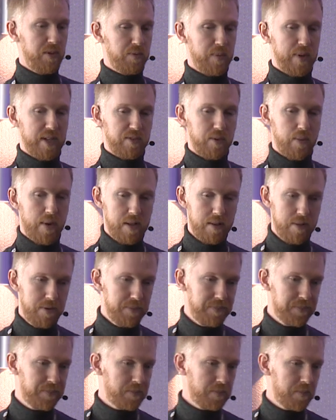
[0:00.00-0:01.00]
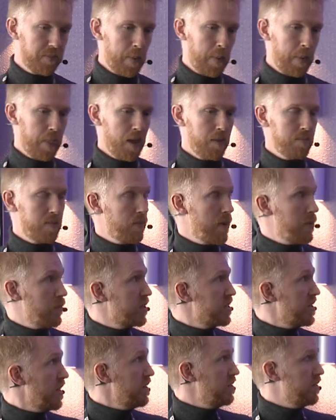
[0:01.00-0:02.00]
use Pix quite a lot. But when
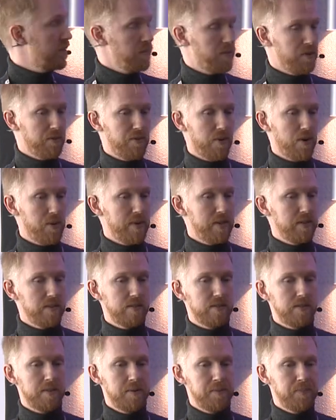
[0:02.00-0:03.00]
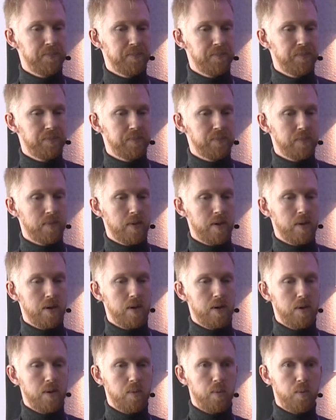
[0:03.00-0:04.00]
we're testing performance,
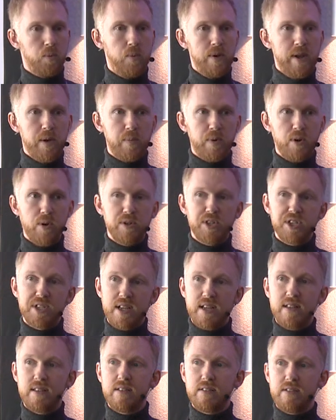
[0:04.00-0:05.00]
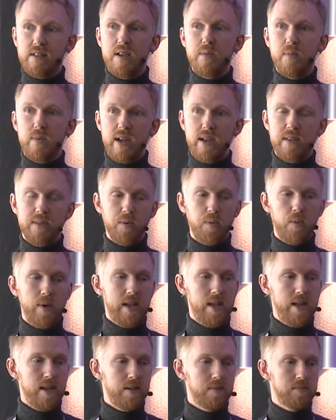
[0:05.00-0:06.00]
we approached it in the same way that
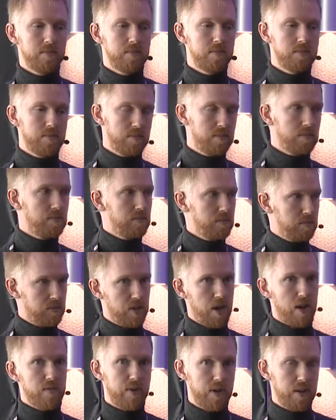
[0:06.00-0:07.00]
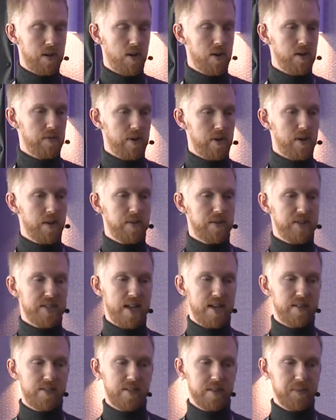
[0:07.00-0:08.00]
we cover a lot of our other
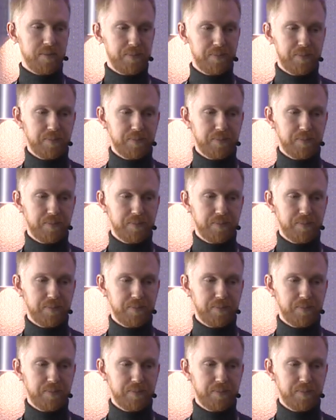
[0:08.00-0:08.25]
testing.